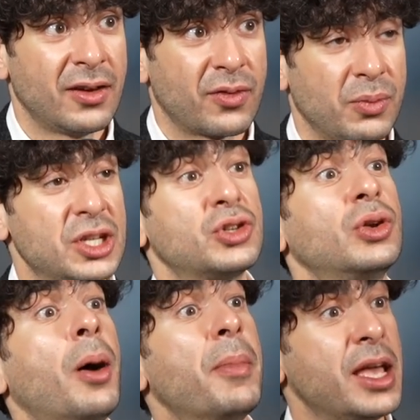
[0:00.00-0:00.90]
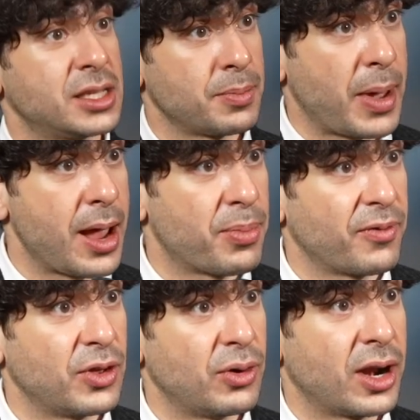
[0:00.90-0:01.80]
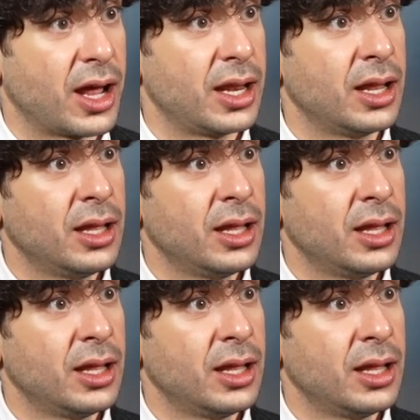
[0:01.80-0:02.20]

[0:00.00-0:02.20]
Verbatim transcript: from this amazing pay-per-view tonight,